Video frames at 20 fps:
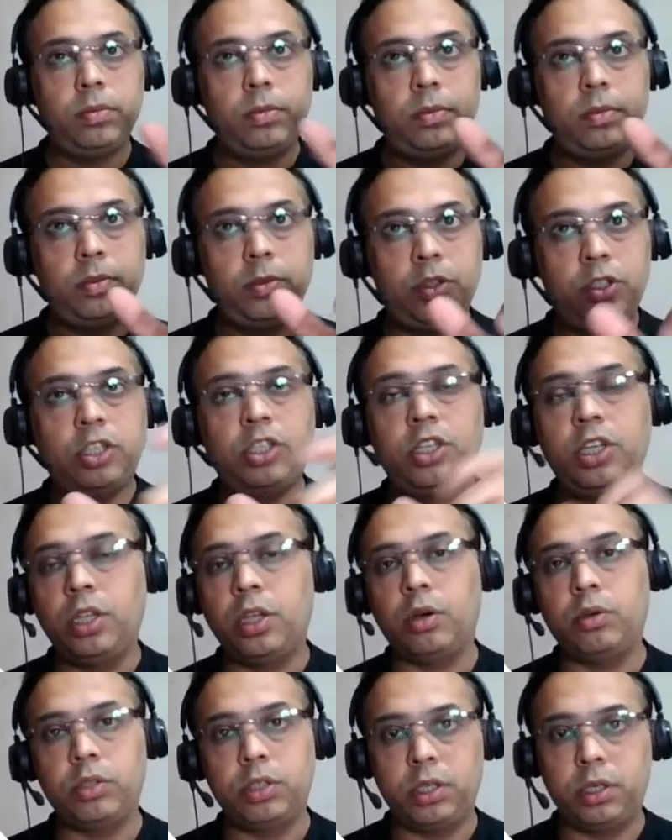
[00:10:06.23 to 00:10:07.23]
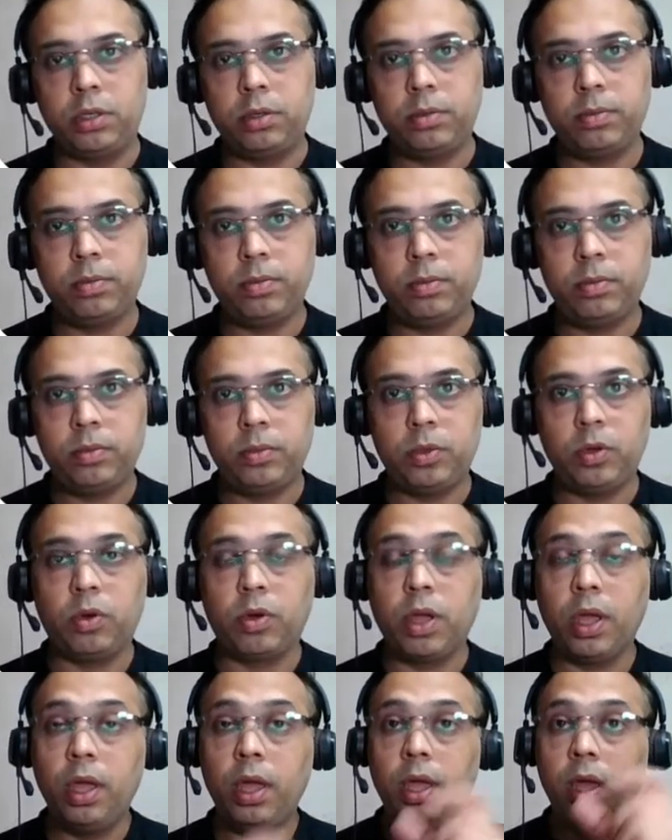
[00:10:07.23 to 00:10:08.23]
60,000.
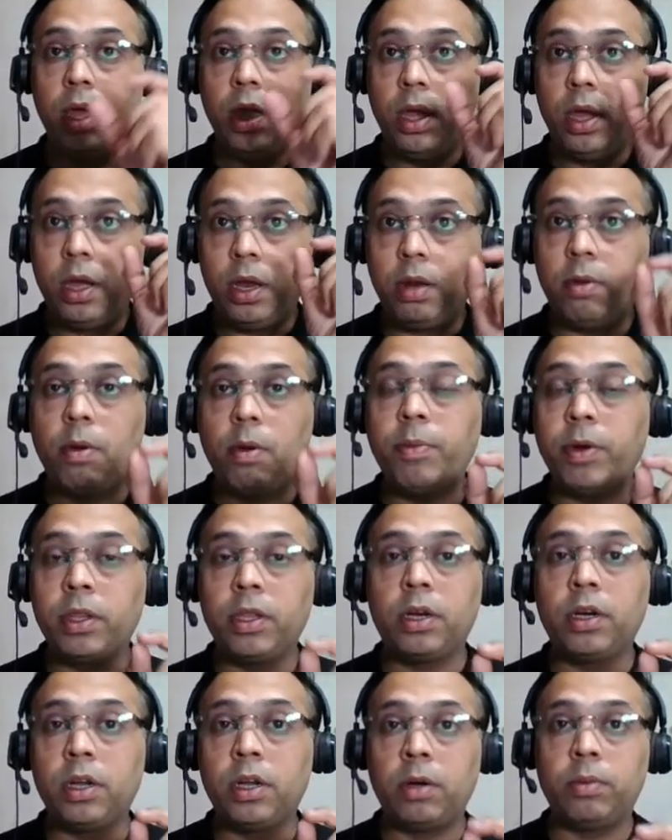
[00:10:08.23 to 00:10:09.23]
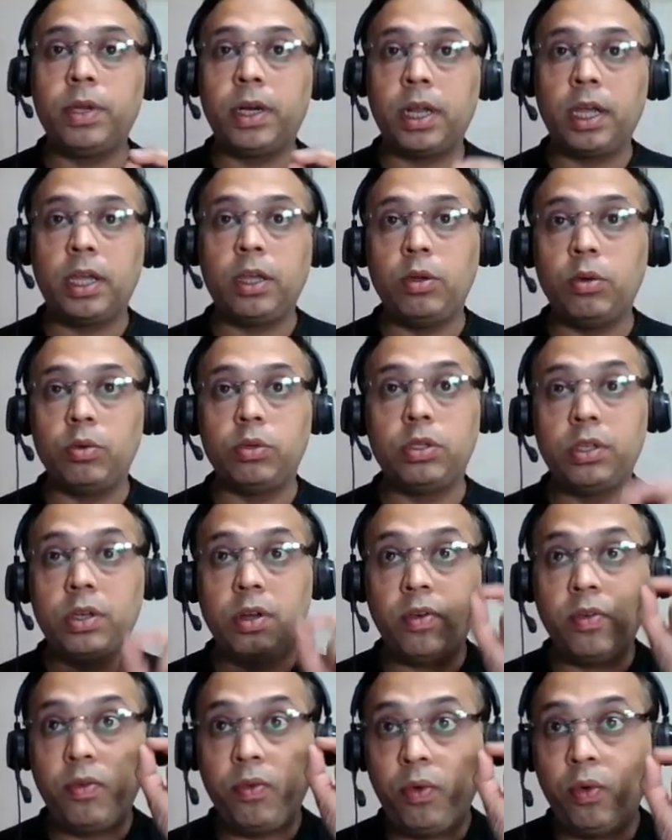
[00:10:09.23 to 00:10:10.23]
Okay, remember the term that I used,
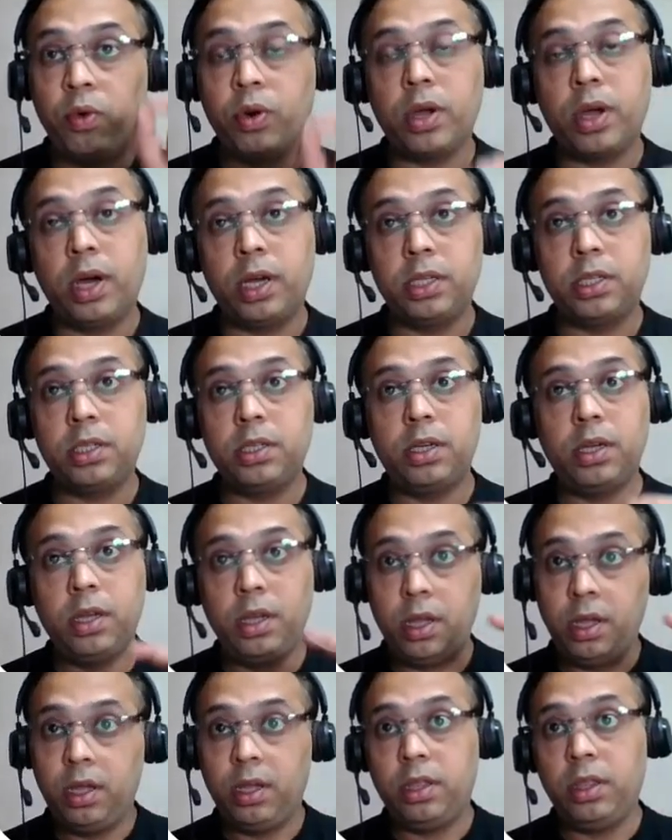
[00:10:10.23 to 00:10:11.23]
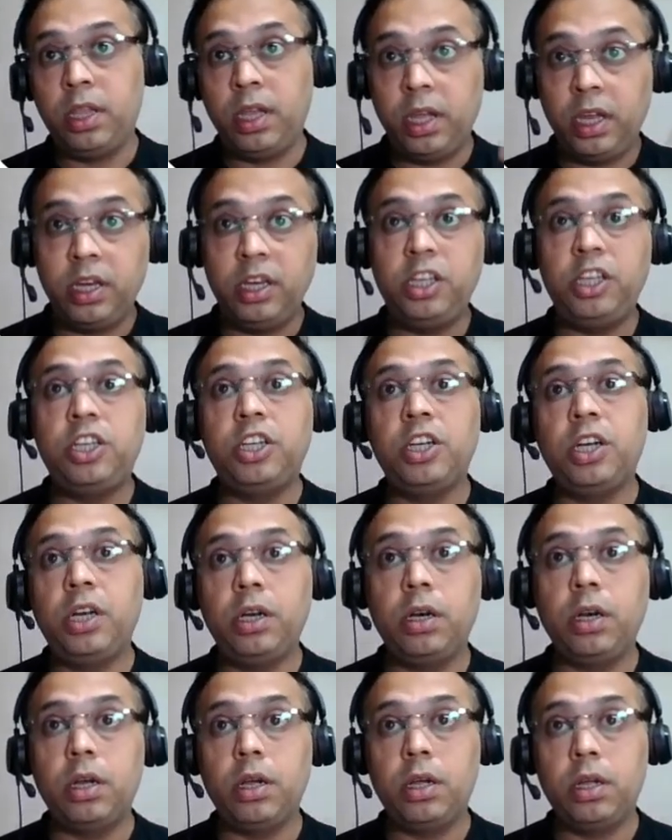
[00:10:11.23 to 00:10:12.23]
forecast. The initial
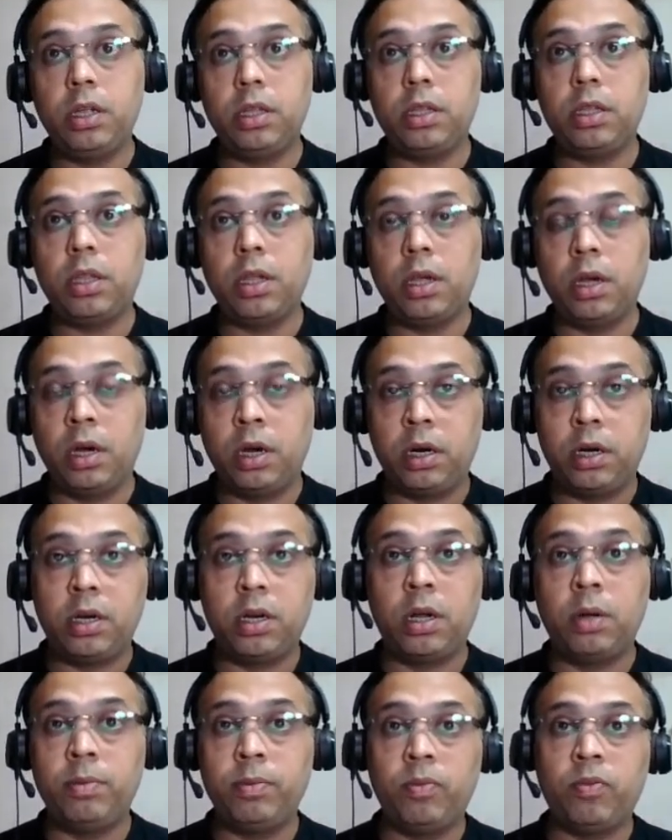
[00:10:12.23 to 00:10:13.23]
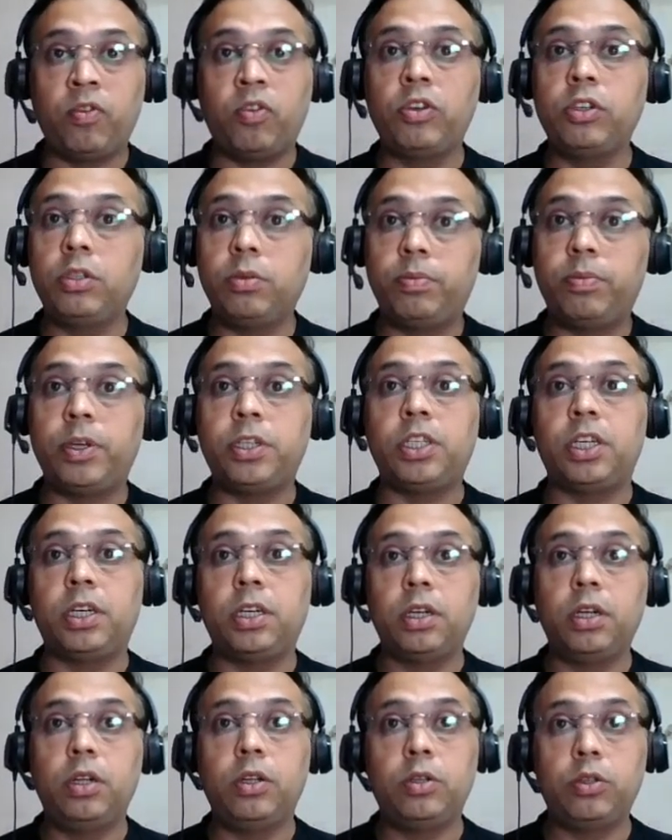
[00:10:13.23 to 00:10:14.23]
term was budget.
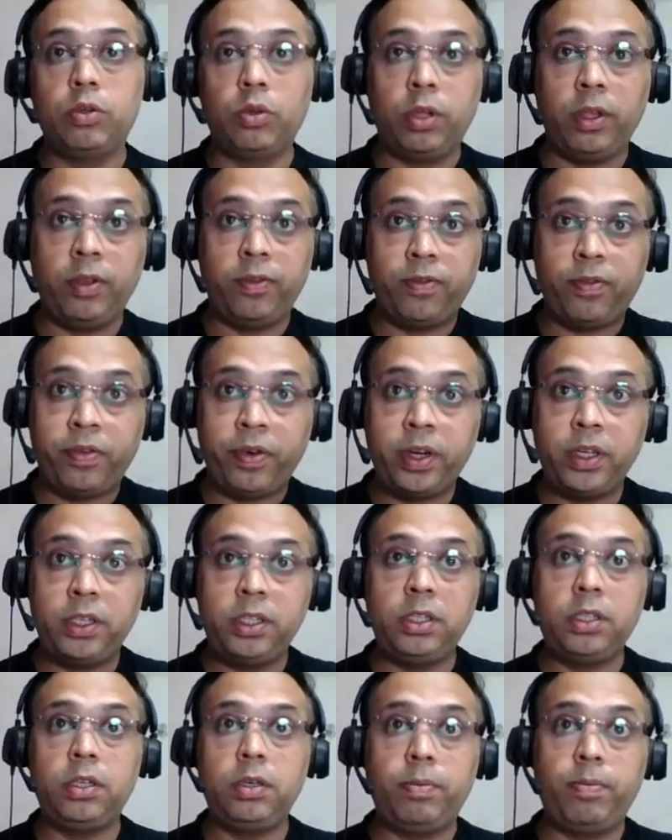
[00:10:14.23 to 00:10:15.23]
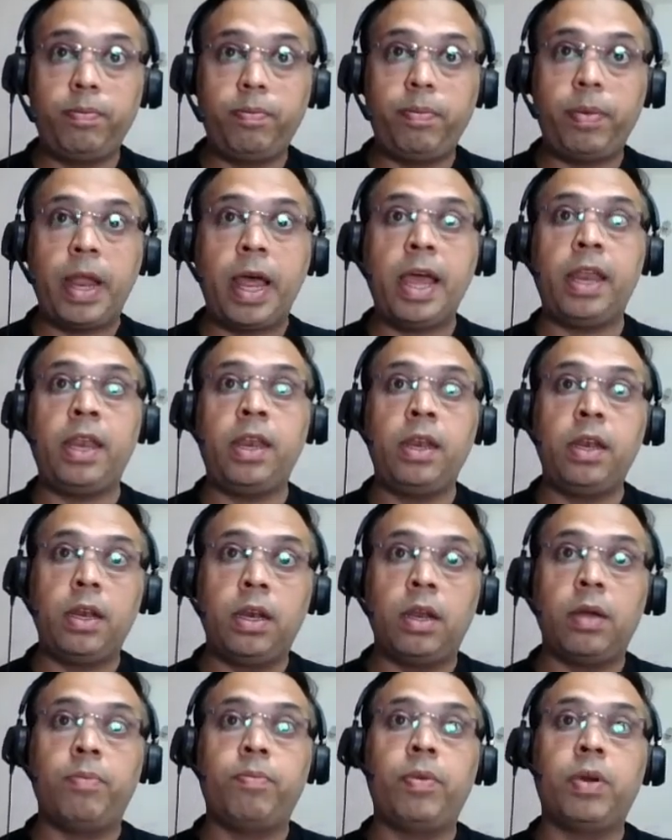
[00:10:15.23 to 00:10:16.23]
So the first plan
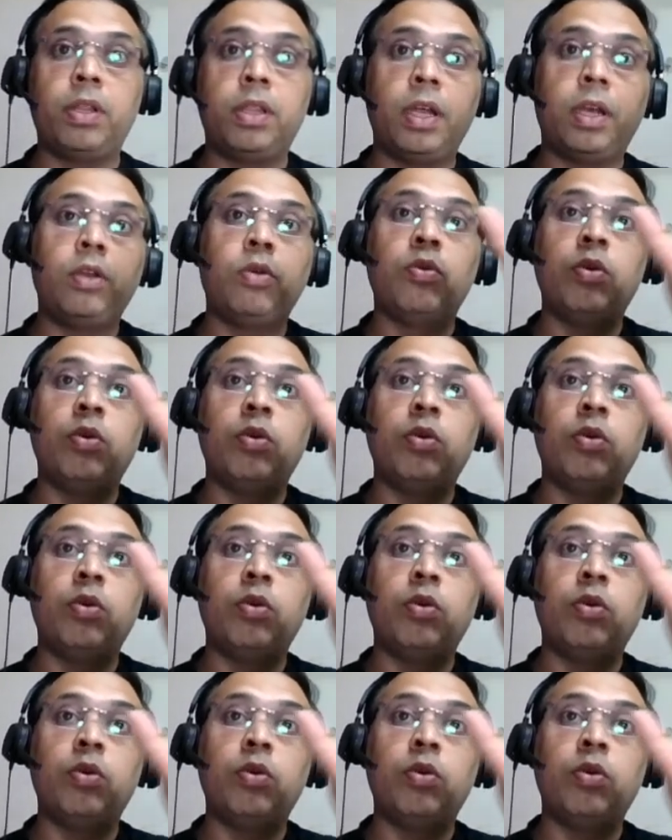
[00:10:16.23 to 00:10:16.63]
number that you